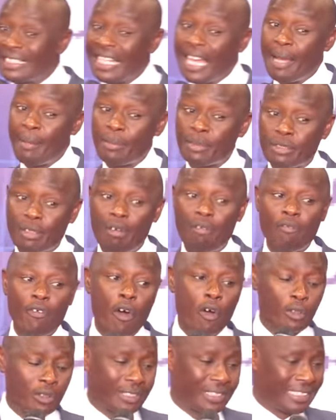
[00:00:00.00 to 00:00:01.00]
terms of
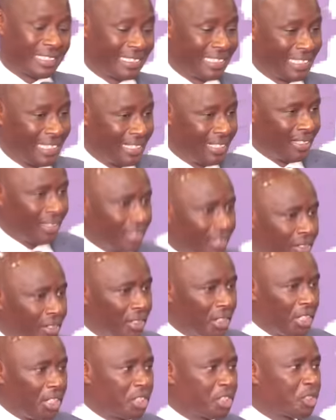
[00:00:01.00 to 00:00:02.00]
votes
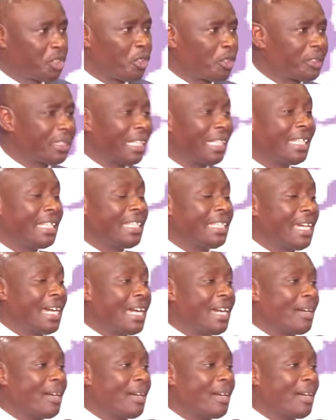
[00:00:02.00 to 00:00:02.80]
is totally